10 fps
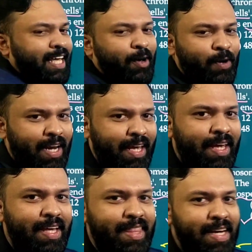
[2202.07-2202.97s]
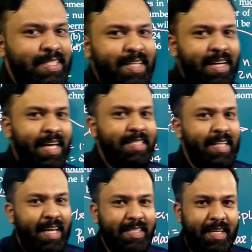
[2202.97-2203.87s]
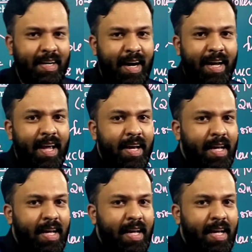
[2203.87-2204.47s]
D only. That is 36, right?